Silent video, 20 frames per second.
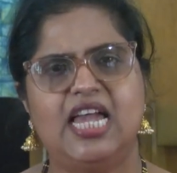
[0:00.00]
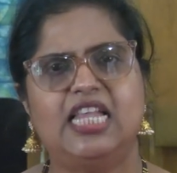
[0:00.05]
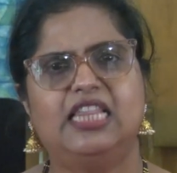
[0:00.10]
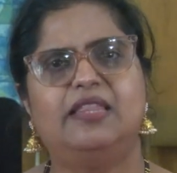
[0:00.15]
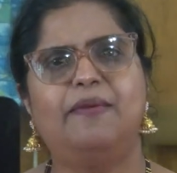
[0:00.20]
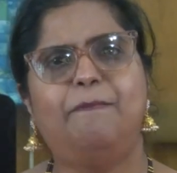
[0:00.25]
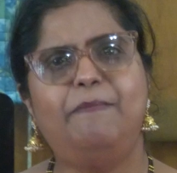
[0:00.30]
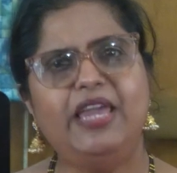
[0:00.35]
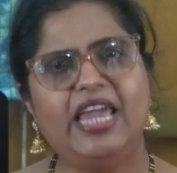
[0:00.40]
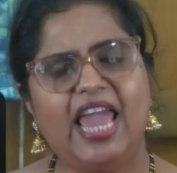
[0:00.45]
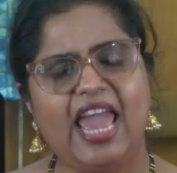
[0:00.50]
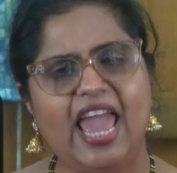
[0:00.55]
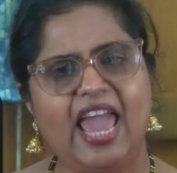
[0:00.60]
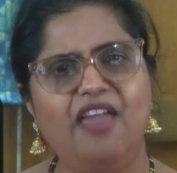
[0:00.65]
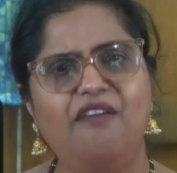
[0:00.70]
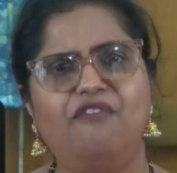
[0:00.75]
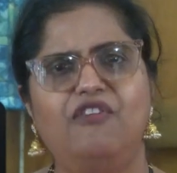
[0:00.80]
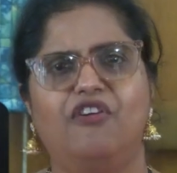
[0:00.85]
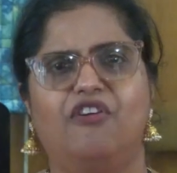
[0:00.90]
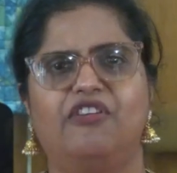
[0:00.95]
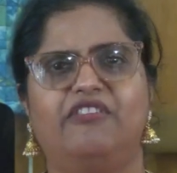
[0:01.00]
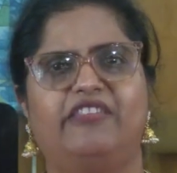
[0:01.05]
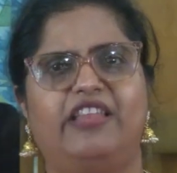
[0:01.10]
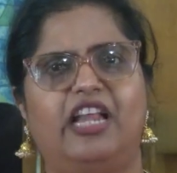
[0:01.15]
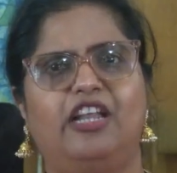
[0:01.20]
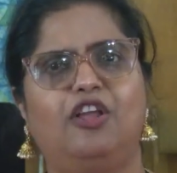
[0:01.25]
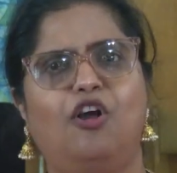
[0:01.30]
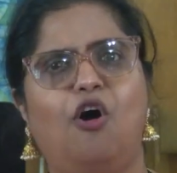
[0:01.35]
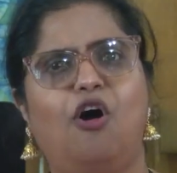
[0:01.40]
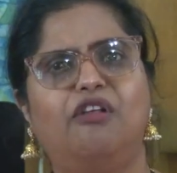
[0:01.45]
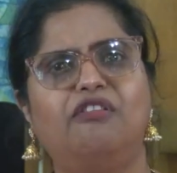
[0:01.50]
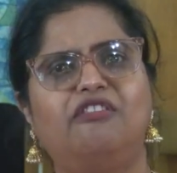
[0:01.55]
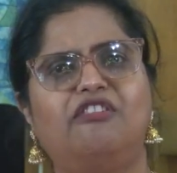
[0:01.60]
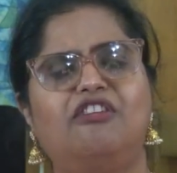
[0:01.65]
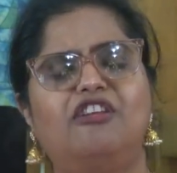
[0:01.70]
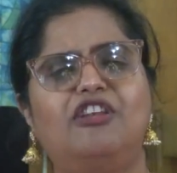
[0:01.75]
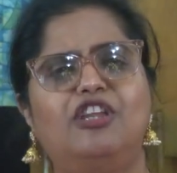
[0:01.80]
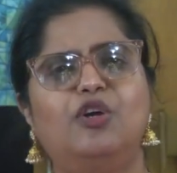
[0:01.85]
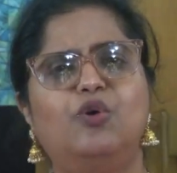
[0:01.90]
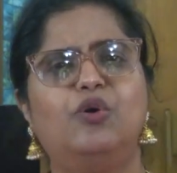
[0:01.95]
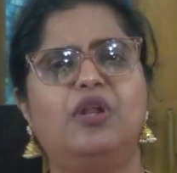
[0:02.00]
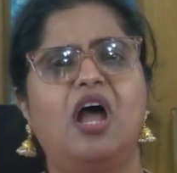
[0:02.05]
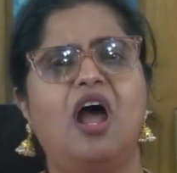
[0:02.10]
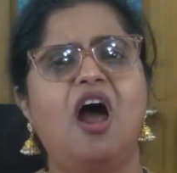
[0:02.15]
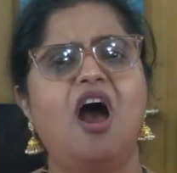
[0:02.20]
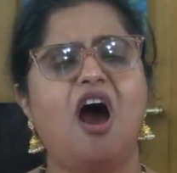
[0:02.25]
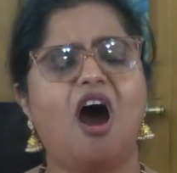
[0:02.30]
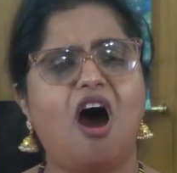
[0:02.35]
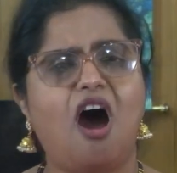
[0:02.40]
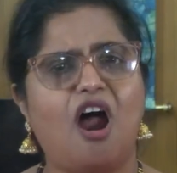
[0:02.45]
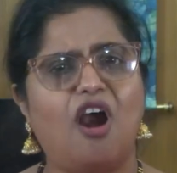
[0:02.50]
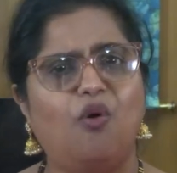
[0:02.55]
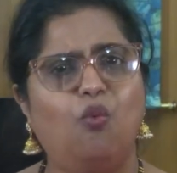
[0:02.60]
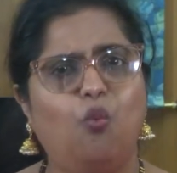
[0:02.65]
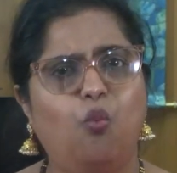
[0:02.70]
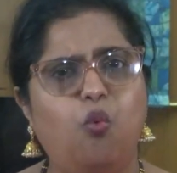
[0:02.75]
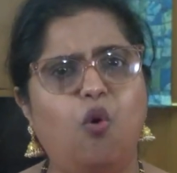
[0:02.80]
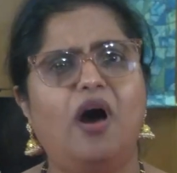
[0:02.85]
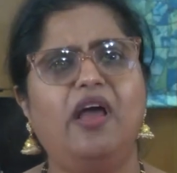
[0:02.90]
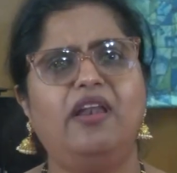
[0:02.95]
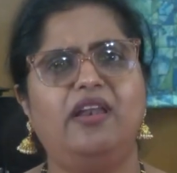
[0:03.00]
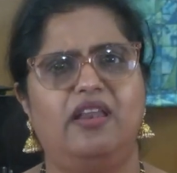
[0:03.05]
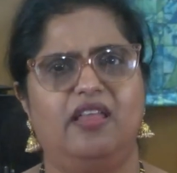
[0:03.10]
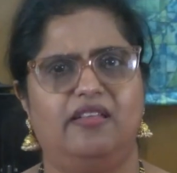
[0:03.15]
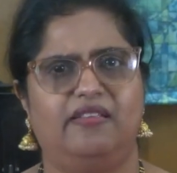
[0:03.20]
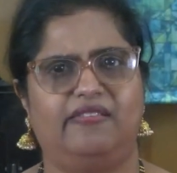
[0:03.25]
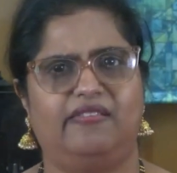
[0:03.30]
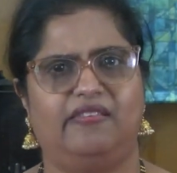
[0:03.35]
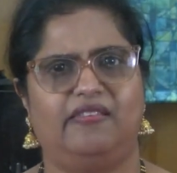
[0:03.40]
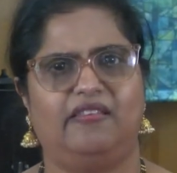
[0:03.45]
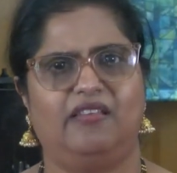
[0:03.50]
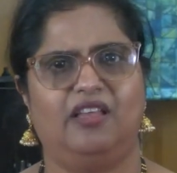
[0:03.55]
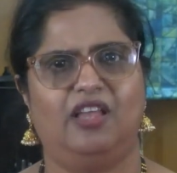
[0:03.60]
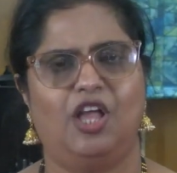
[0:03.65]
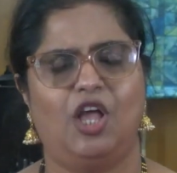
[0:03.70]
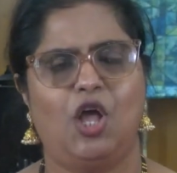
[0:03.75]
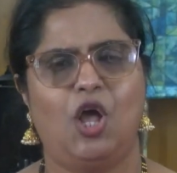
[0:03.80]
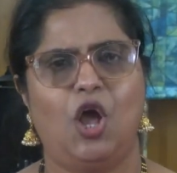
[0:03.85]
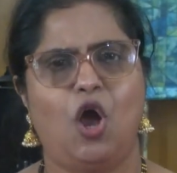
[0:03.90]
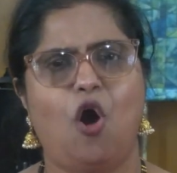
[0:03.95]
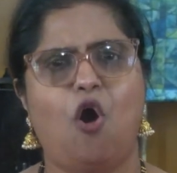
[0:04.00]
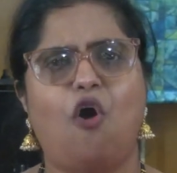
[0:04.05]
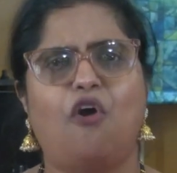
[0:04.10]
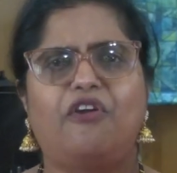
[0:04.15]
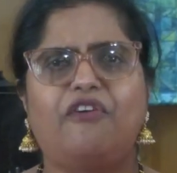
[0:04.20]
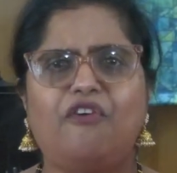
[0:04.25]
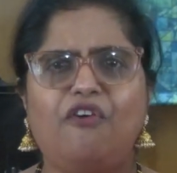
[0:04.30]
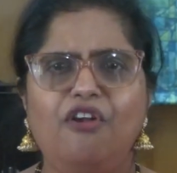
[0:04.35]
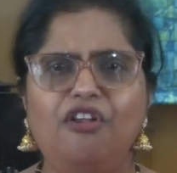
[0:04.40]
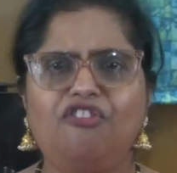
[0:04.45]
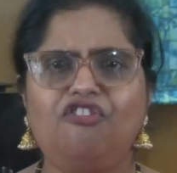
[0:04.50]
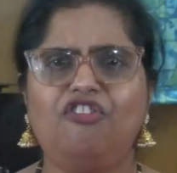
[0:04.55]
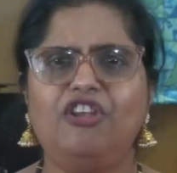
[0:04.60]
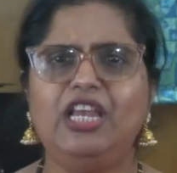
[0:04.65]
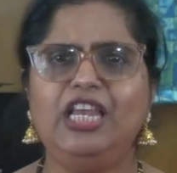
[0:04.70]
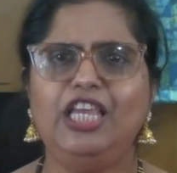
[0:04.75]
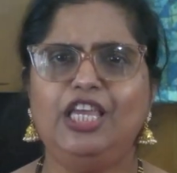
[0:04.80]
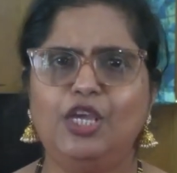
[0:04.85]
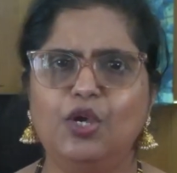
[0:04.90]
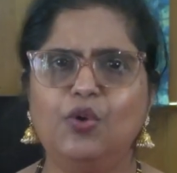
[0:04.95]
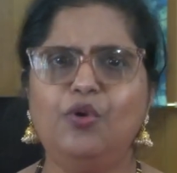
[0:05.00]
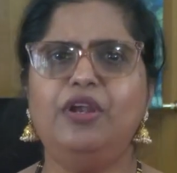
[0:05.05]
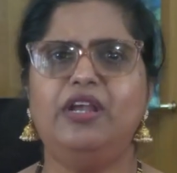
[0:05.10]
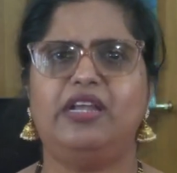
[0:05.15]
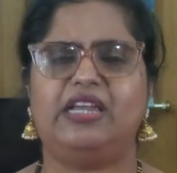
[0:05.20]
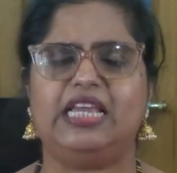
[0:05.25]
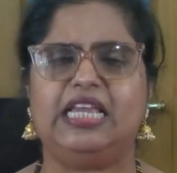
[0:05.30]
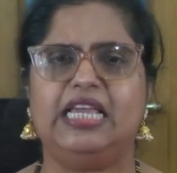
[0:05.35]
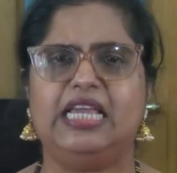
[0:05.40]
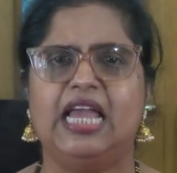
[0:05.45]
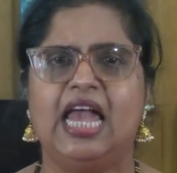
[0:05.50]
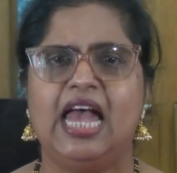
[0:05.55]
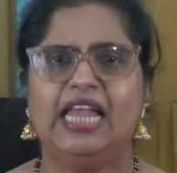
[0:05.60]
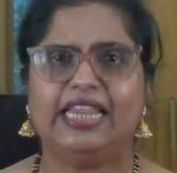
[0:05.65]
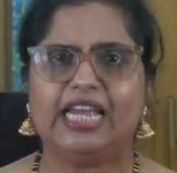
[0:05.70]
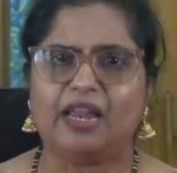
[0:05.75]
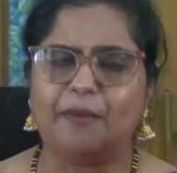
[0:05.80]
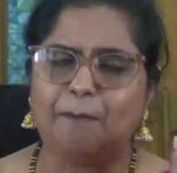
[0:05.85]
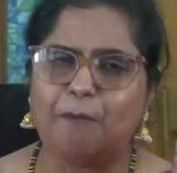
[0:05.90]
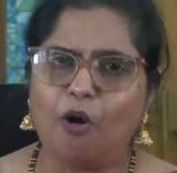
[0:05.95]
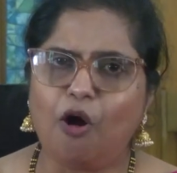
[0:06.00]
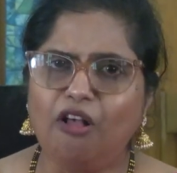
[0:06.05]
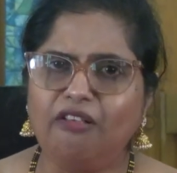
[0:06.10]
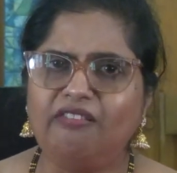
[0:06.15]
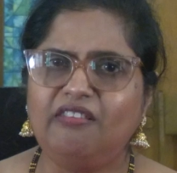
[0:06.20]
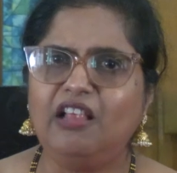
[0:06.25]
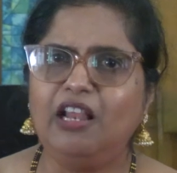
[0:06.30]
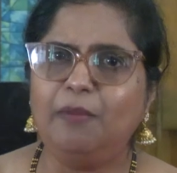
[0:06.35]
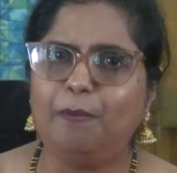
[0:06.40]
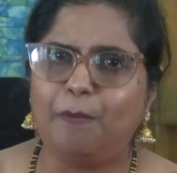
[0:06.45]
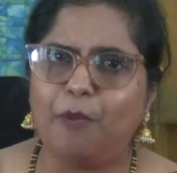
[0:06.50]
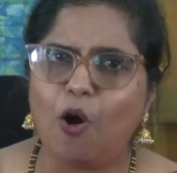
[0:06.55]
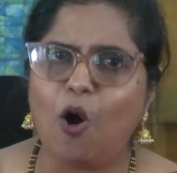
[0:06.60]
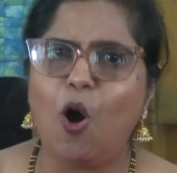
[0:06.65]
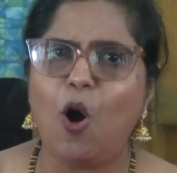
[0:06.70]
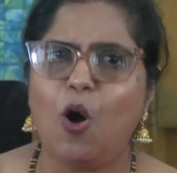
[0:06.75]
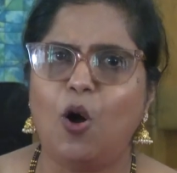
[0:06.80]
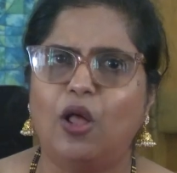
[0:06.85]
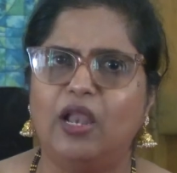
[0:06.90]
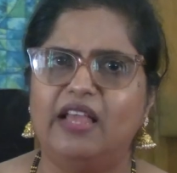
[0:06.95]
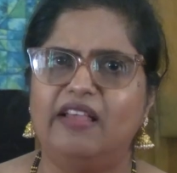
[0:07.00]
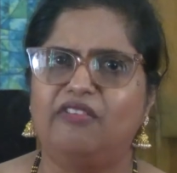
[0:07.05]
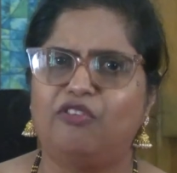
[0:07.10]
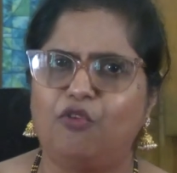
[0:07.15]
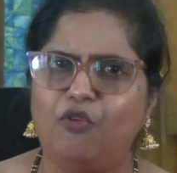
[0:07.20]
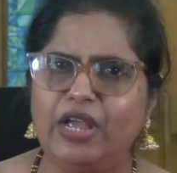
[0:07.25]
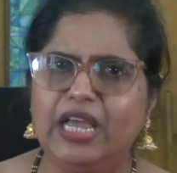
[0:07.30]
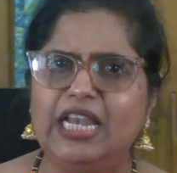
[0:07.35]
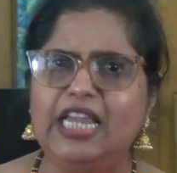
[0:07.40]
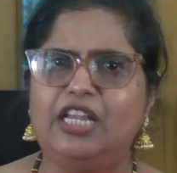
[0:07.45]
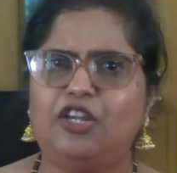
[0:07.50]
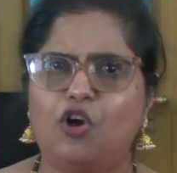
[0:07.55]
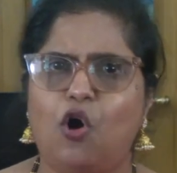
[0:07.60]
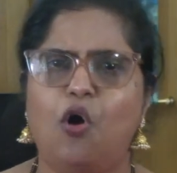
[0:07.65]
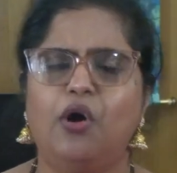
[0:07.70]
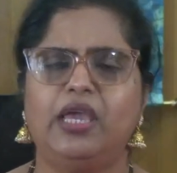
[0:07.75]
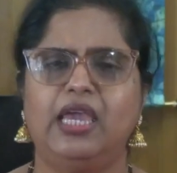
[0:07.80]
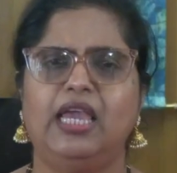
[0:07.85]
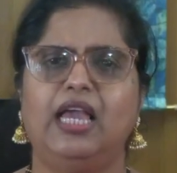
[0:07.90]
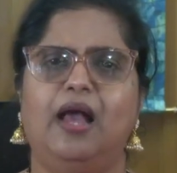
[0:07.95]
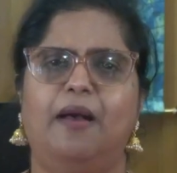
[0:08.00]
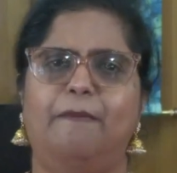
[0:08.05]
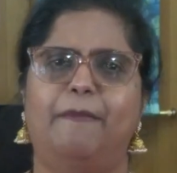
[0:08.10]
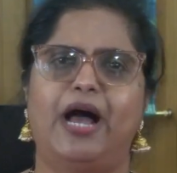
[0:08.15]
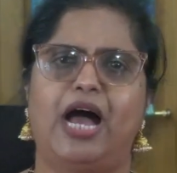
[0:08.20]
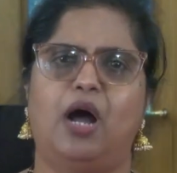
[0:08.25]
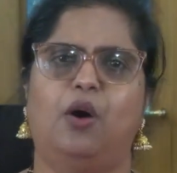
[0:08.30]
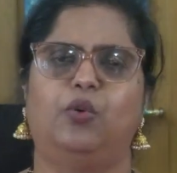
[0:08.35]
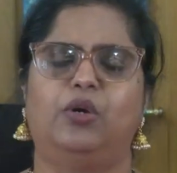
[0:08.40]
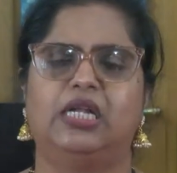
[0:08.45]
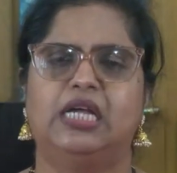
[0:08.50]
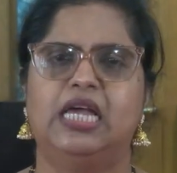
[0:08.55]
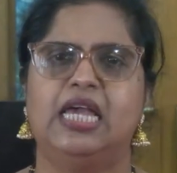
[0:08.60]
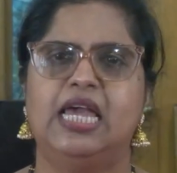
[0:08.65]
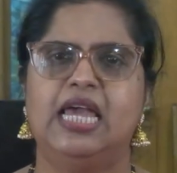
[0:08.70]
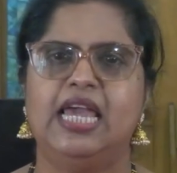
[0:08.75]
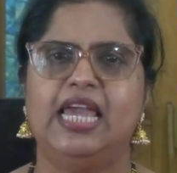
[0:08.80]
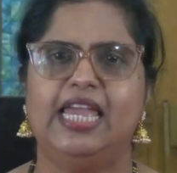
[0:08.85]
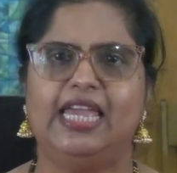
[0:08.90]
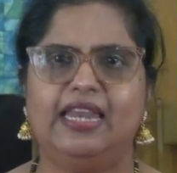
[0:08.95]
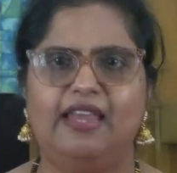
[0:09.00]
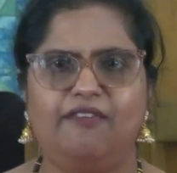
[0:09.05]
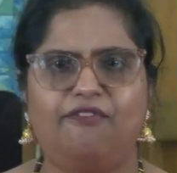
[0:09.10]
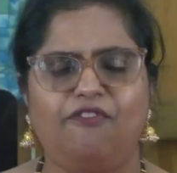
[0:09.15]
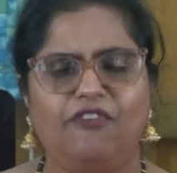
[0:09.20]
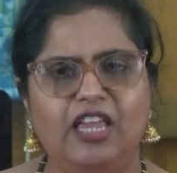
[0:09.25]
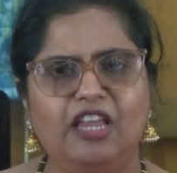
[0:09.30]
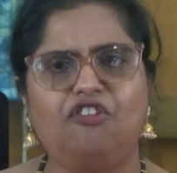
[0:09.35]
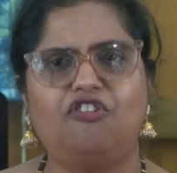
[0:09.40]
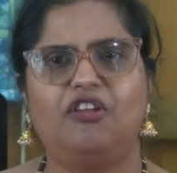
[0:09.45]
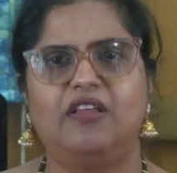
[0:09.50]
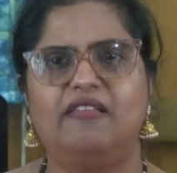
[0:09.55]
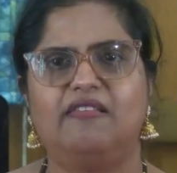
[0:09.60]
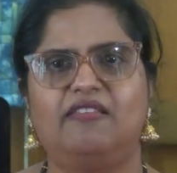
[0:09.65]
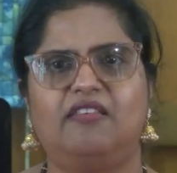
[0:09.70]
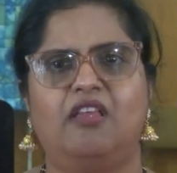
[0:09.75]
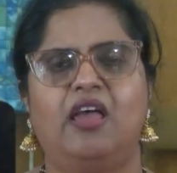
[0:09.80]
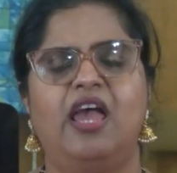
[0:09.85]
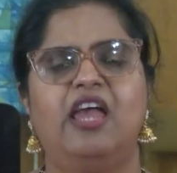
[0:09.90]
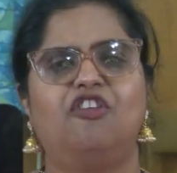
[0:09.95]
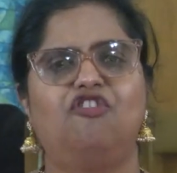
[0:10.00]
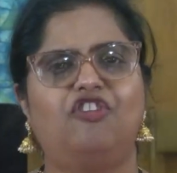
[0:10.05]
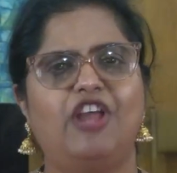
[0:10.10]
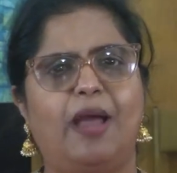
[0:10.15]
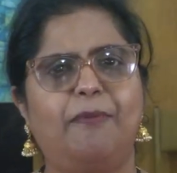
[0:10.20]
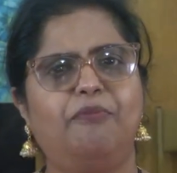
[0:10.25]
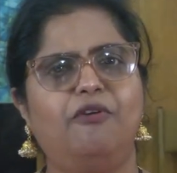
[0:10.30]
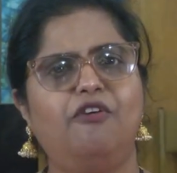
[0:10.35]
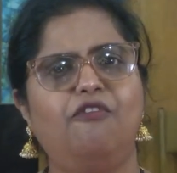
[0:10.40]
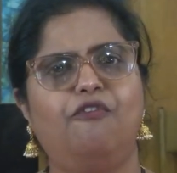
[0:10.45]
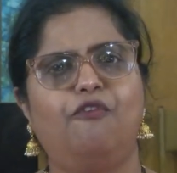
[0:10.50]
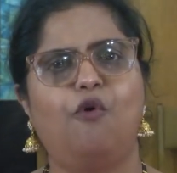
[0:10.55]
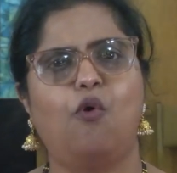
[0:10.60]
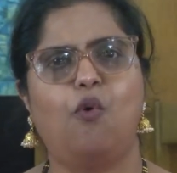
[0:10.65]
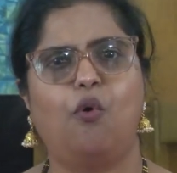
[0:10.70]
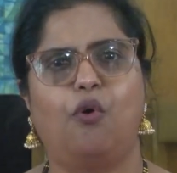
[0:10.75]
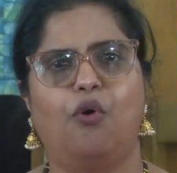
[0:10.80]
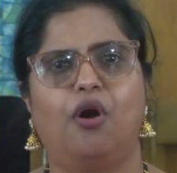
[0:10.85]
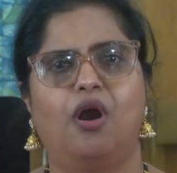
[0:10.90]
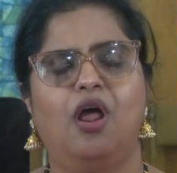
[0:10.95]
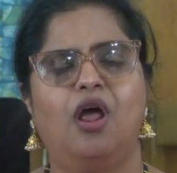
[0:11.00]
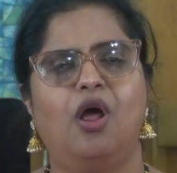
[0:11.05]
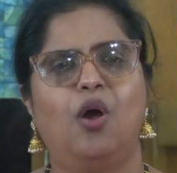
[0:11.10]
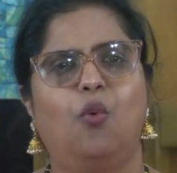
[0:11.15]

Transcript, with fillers: the behaviors that constitute our oneness or Christian unity that Apostle Paul is really talking about in Ephesians chapter 4,